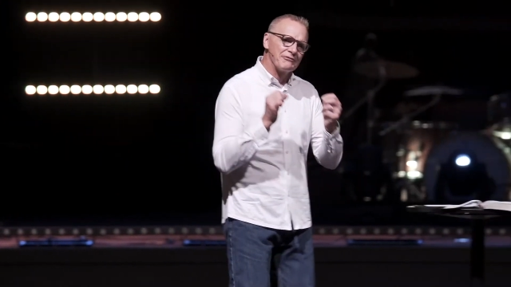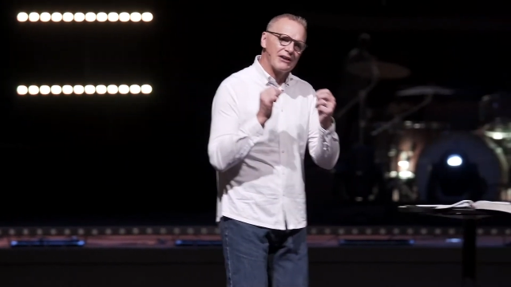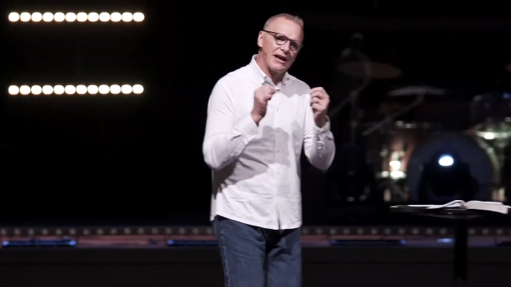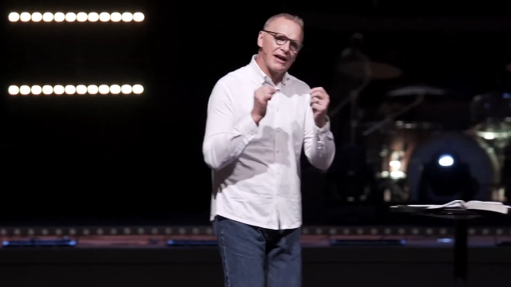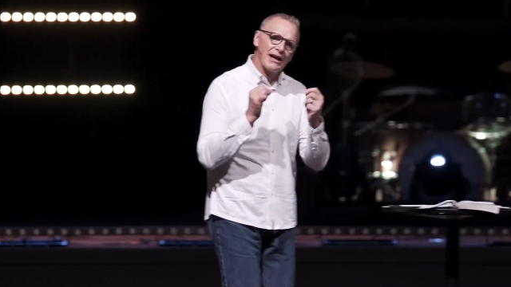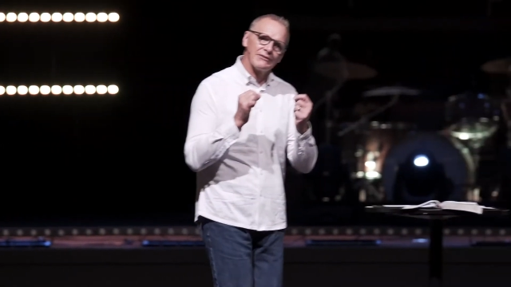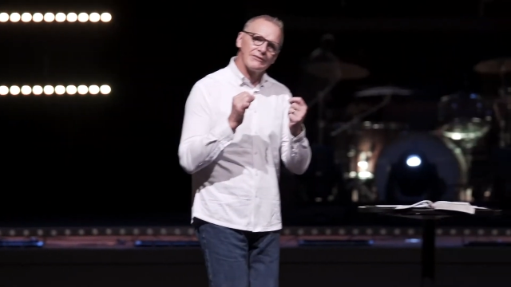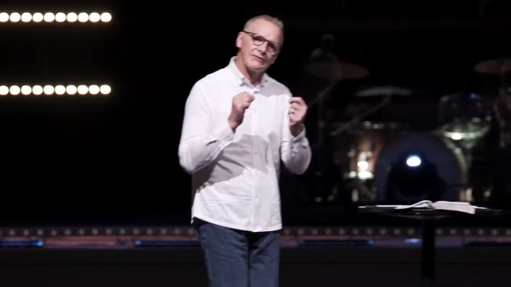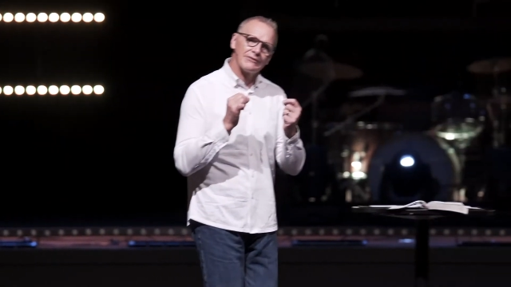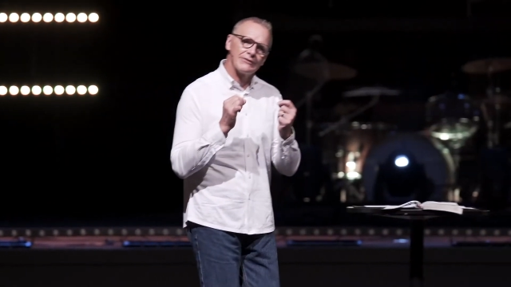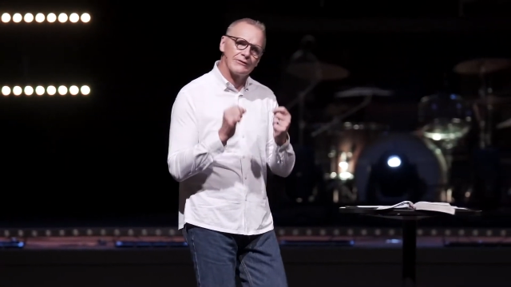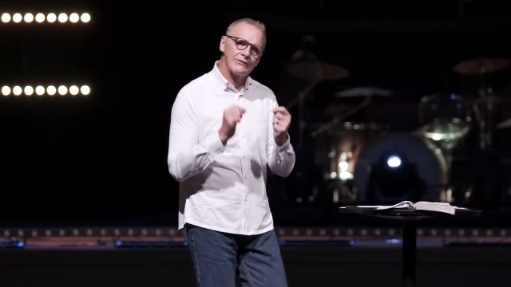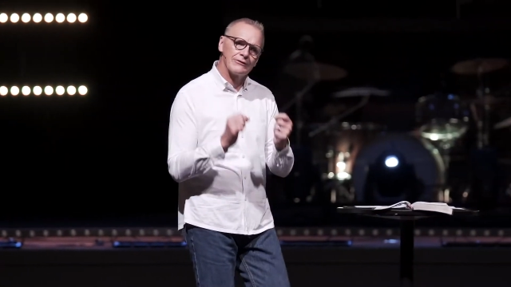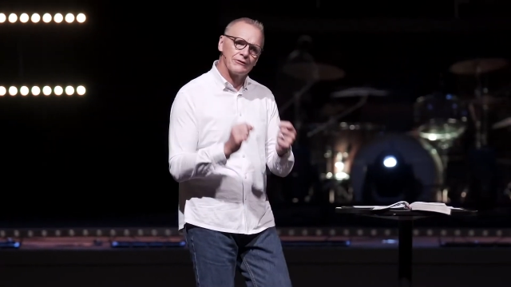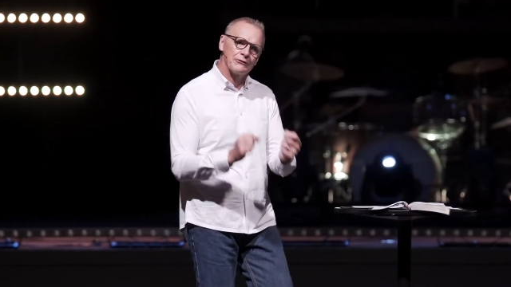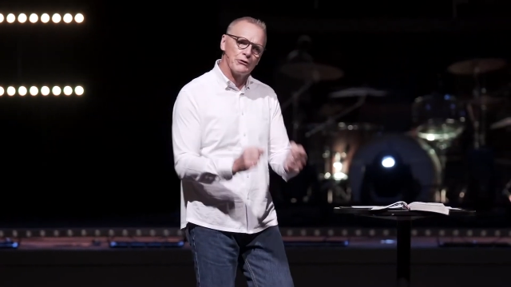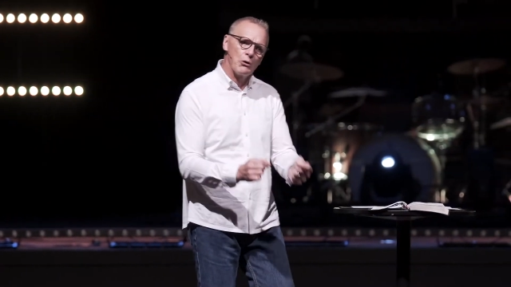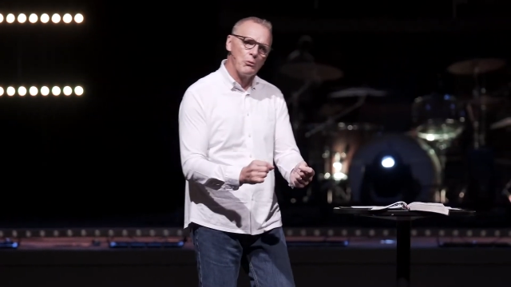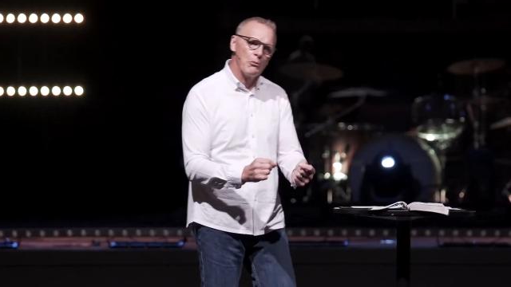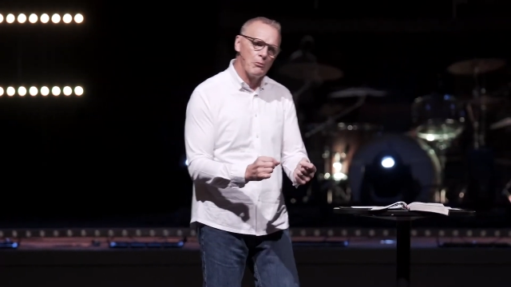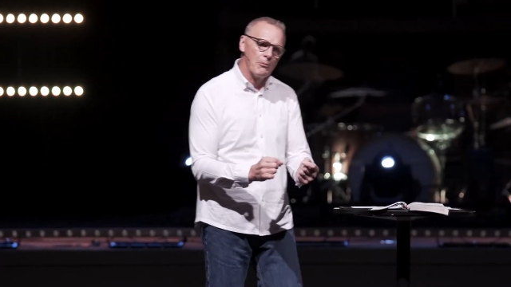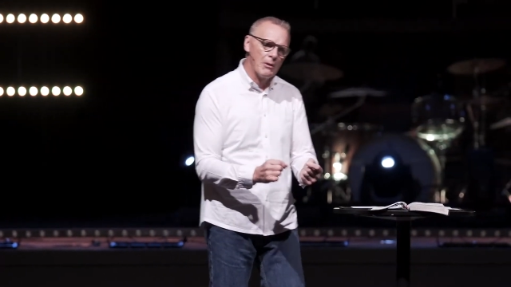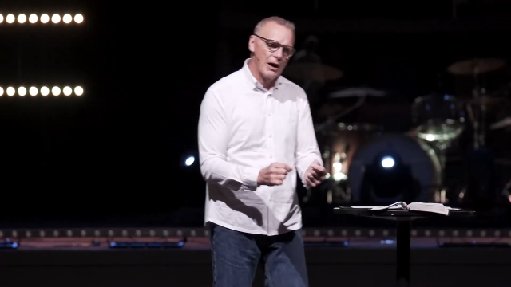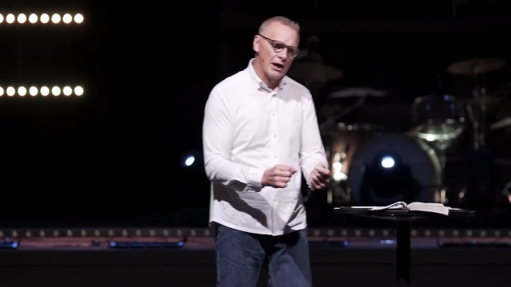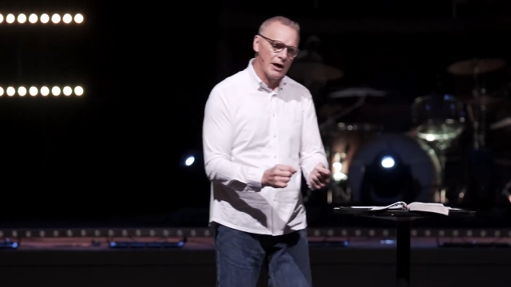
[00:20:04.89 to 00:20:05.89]
got so
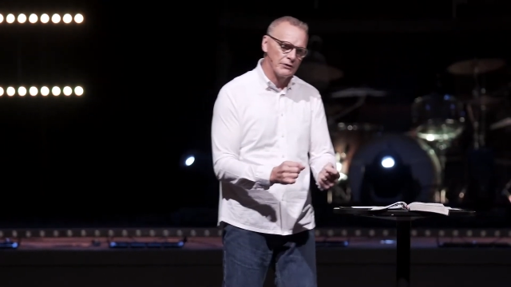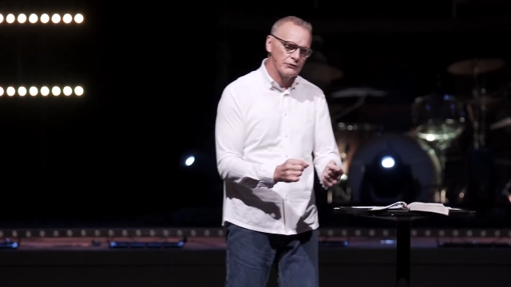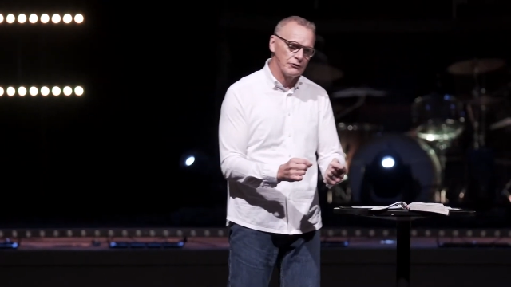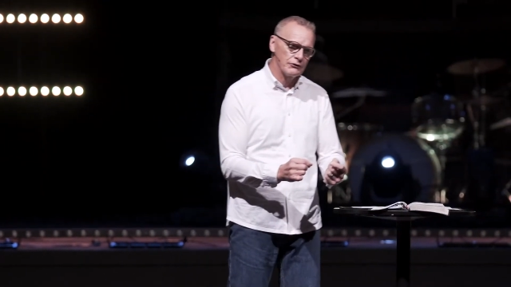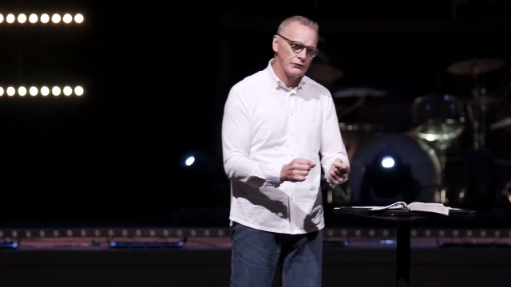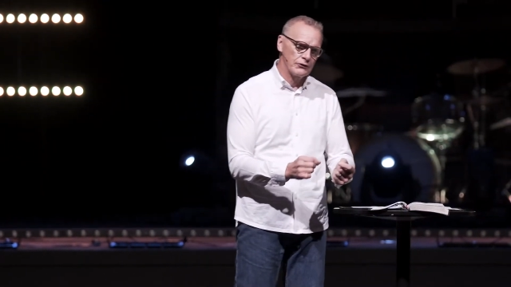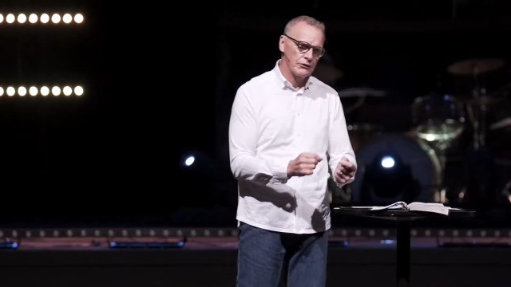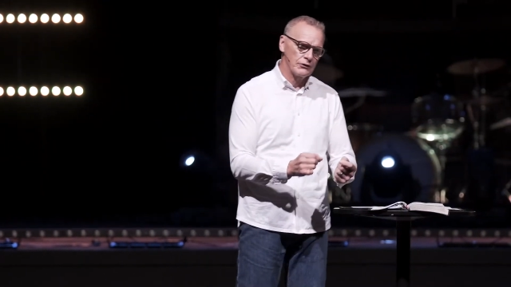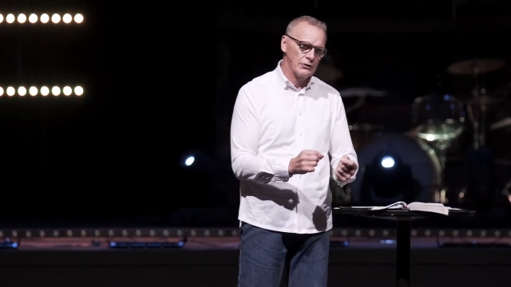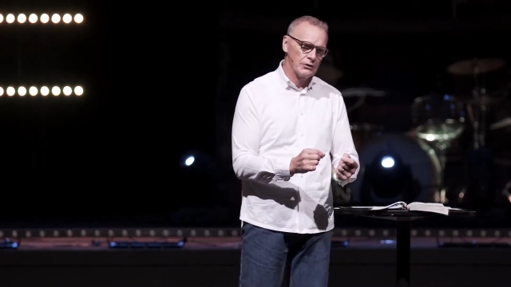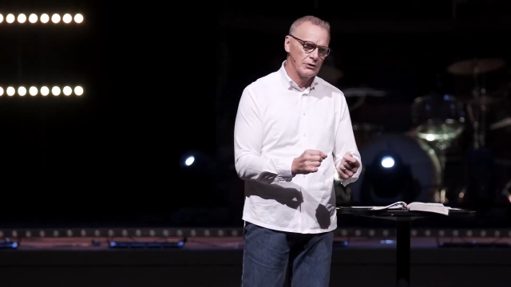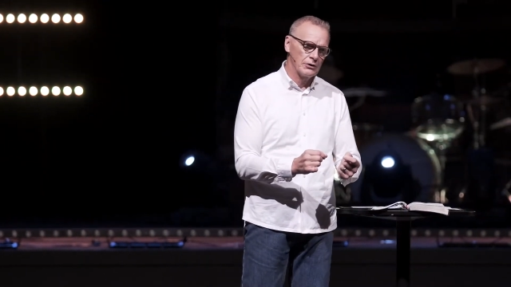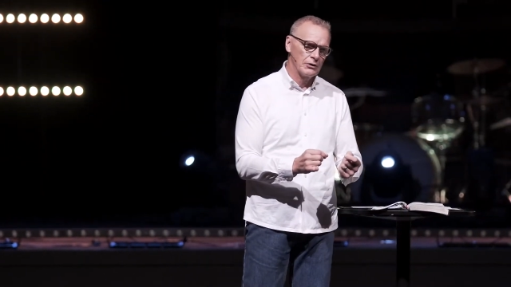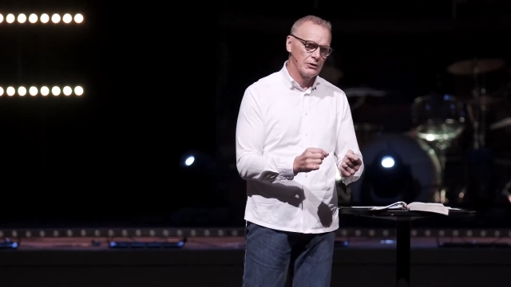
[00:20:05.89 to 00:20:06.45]
much